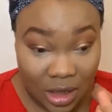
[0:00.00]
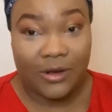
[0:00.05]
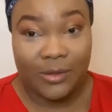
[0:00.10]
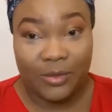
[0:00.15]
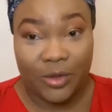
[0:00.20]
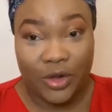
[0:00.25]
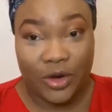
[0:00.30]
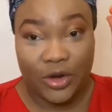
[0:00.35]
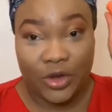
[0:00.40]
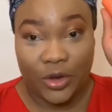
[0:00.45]
I'm
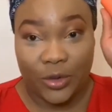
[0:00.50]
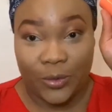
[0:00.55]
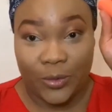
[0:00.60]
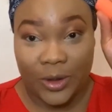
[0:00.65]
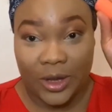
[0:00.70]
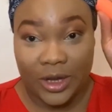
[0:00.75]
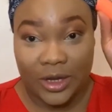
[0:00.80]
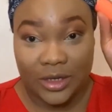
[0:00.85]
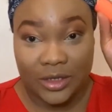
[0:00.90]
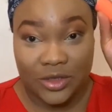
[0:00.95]
gonna go
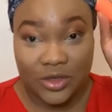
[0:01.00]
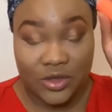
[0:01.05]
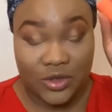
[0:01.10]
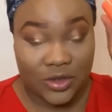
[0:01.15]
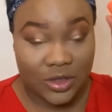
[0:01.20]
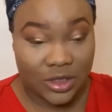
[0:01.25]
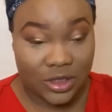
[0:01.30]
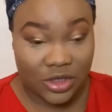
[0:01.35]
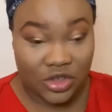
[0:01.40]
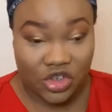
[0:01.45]
into
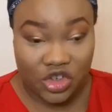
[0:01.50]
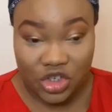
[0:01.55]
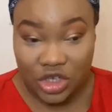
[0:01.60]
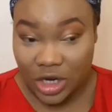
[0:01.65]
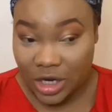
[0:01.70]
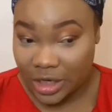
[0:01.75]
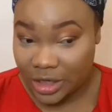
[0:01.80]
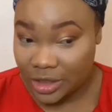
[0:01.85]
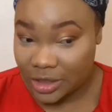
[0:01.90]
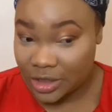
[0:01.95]
this
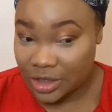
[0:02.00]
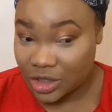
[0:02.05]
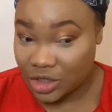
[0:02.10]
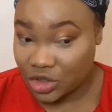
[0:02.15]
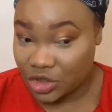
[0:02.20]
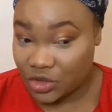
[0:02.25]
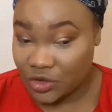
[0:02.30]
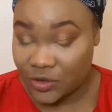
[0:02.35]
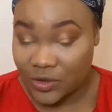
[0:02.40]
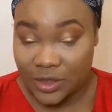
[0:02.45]
shade and
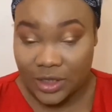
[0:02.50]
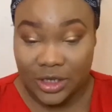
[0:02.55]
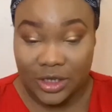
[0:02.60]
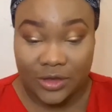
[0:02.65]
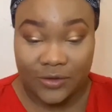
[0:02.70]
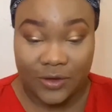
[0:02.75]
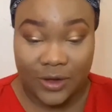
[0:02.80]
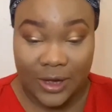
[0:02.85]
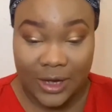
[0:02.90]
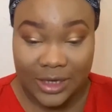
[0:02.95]
use it
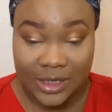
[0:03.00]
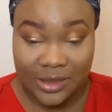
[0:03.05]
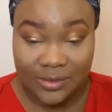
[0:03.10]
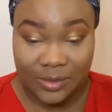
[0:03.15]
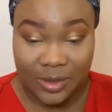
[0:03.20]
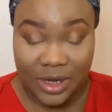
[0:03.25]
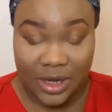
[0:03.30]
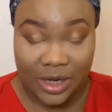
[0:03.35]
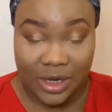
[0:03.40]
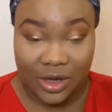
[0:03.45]
as
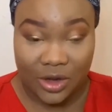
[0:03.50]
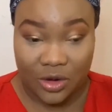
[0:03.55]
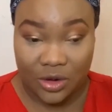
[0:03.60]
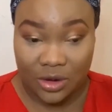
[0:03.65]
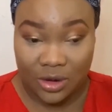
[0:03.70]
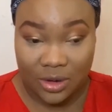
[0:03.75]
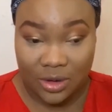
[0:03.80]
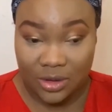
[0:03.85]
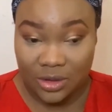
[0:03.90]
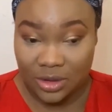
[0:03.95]
my
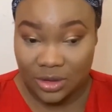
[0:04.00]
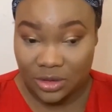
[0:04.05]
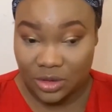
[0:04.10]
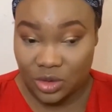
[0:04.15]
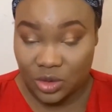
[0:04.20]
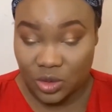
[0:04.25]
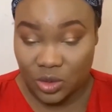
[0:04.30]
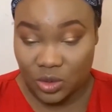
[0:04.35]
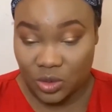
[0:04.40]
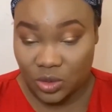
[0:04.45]

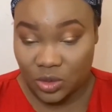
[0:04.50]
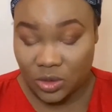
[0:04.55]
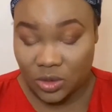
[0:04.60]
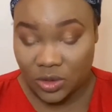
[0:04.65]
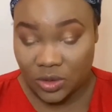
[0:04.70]
contour.